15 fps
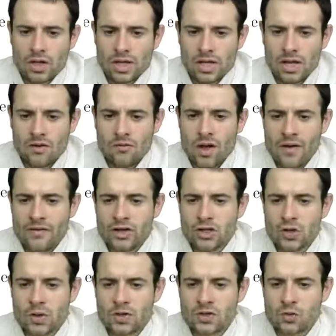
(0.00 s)
if we have
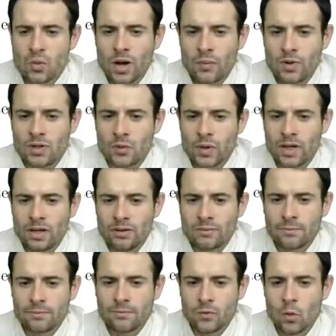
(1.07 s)
insurance, what are we doing?
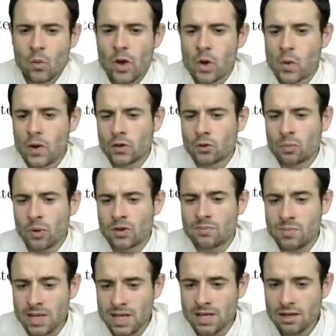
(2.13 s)
We are going to point
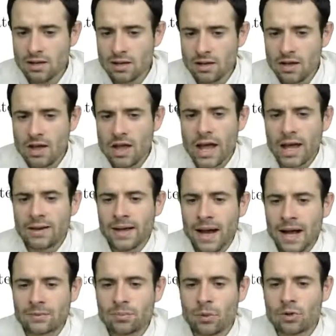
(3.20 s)
B, and
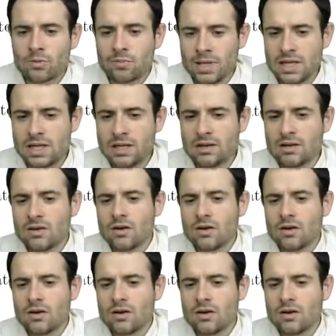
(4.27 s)
at point B,